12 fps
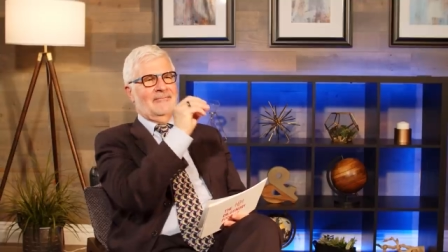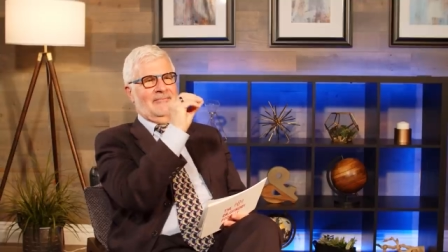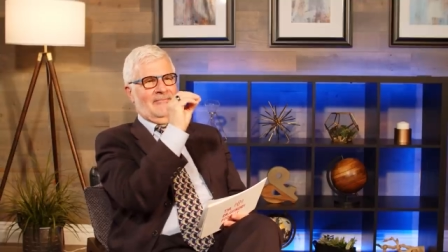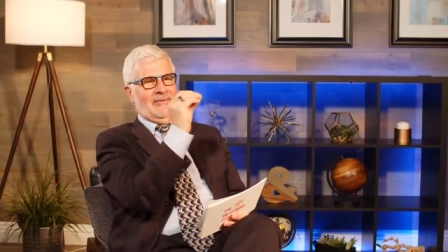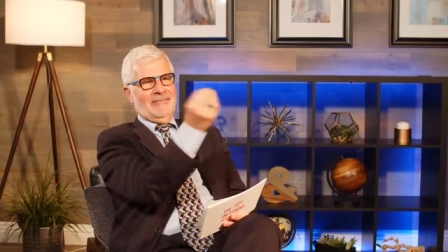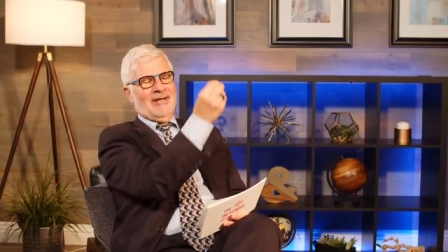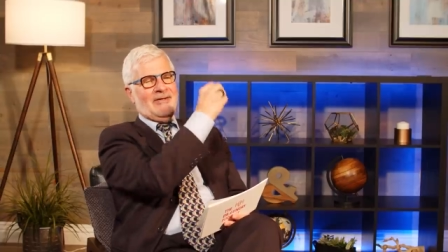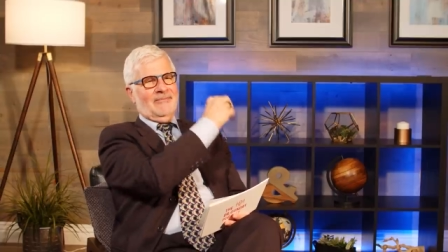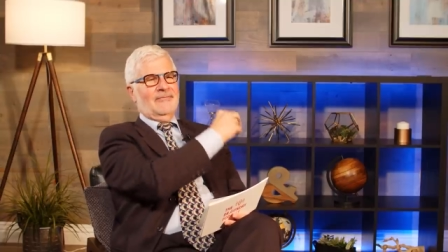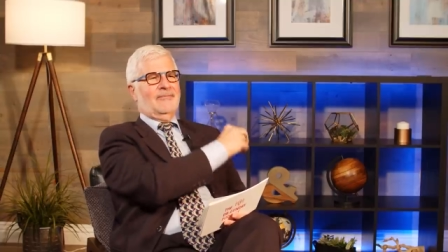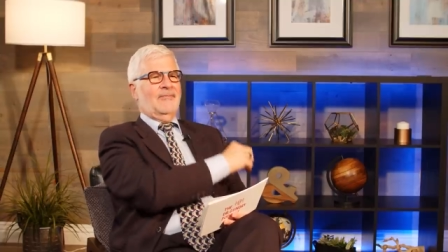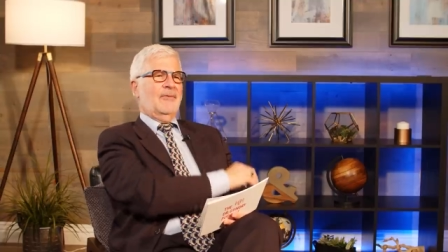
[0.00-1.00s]
maybe get
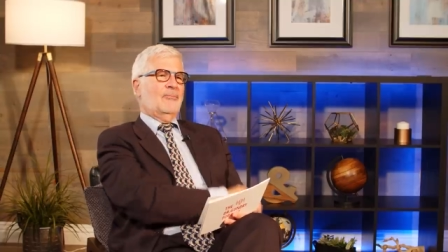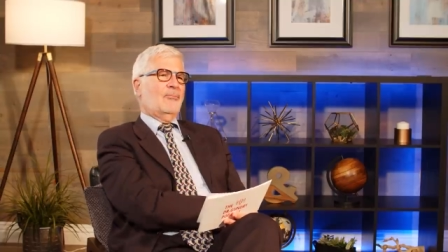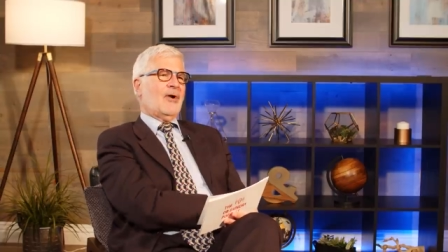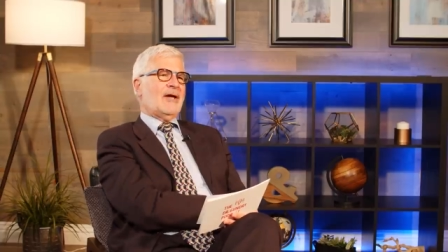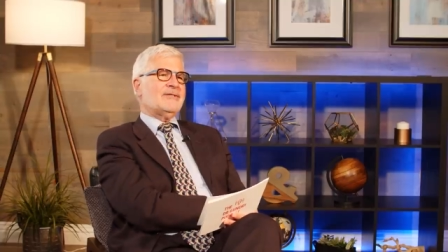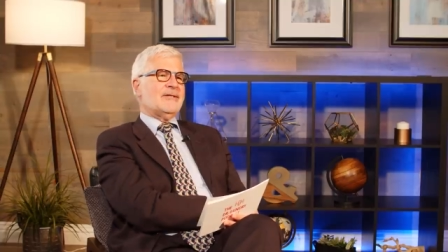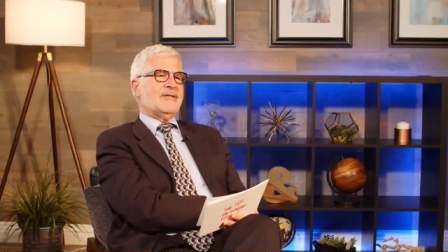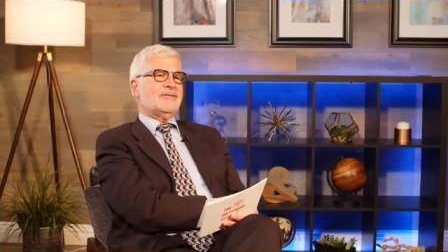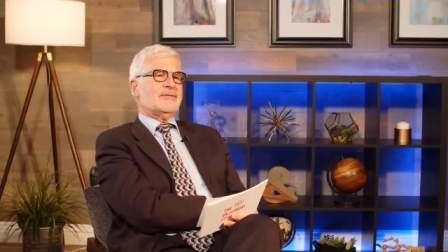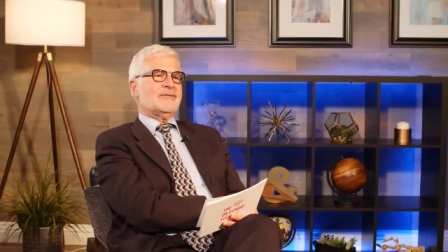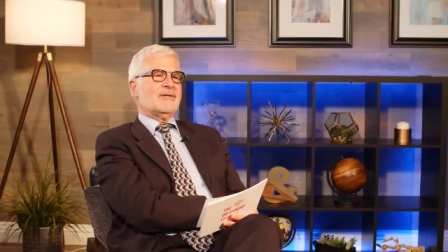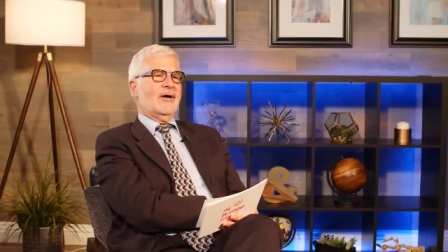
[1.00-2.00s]
the process
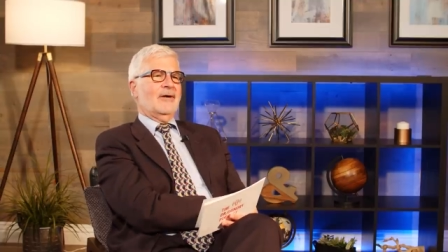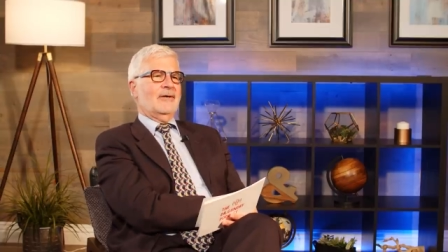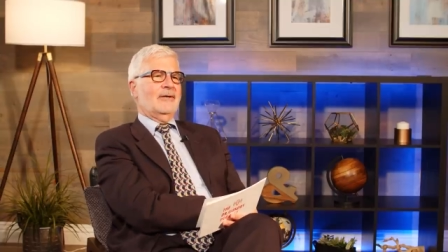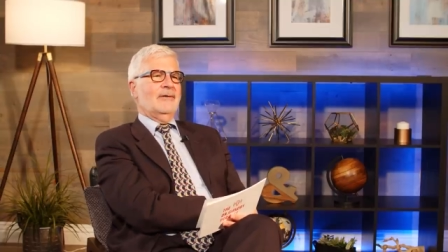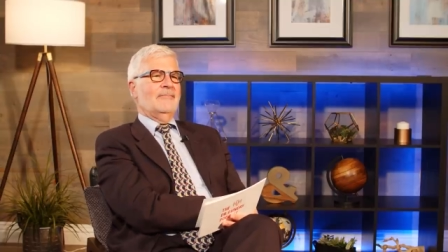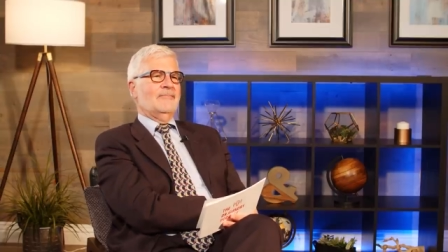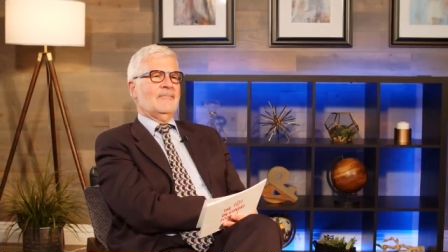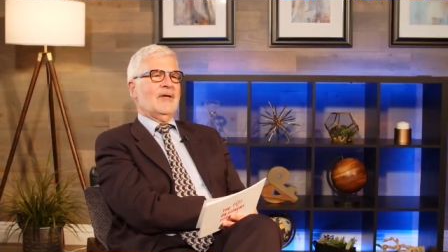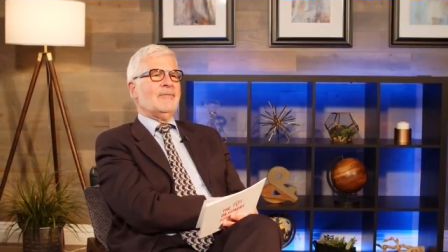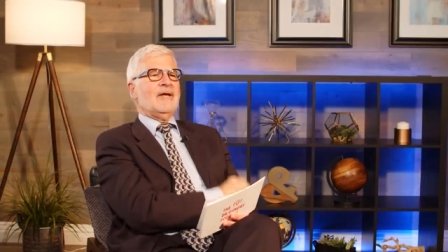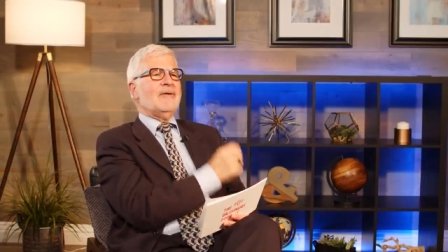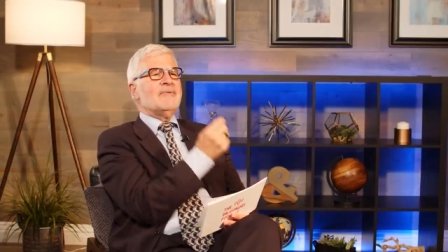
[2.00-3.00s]
started
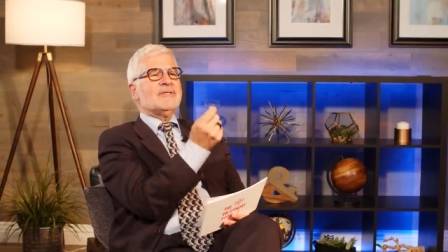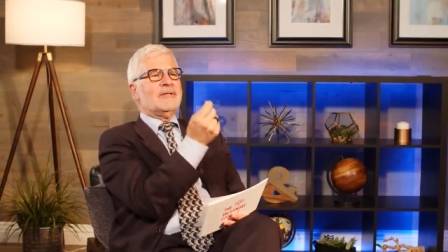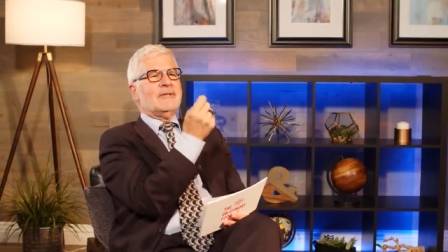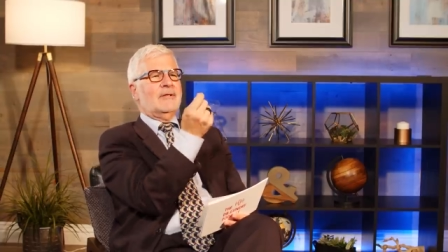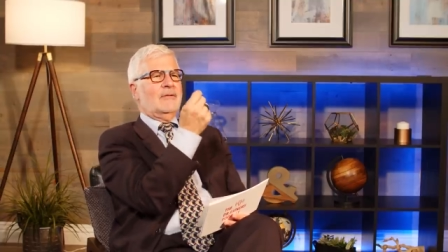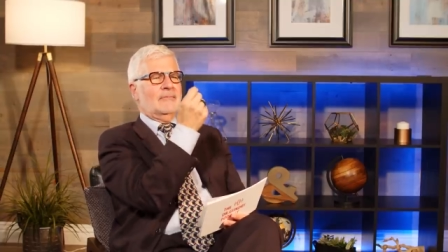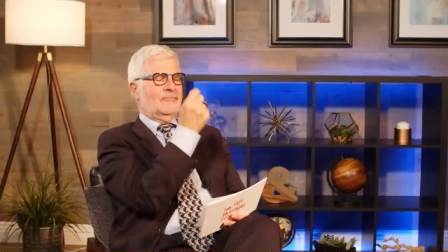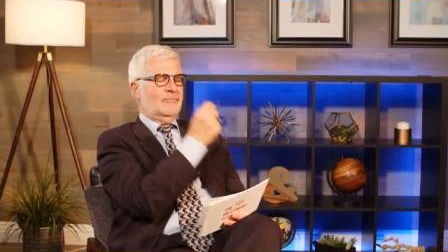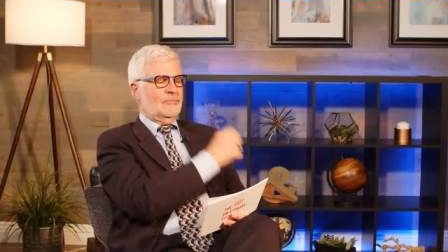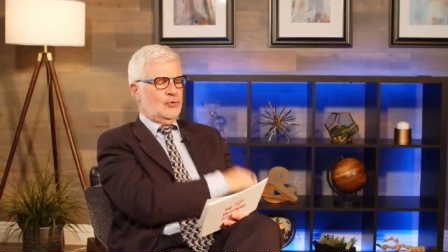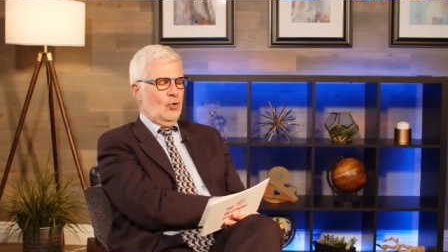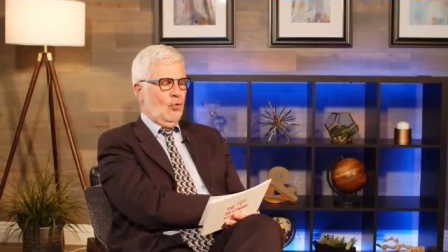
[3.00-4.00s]
give, give us a little
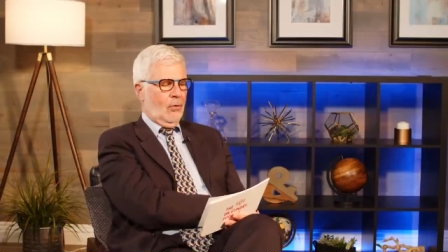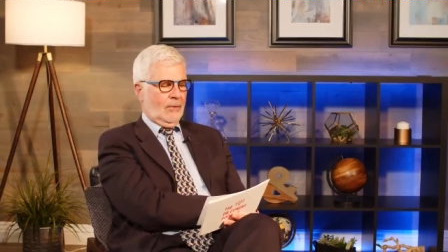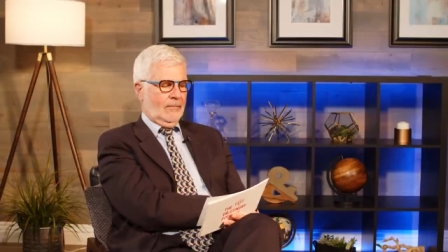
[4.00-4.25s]
tool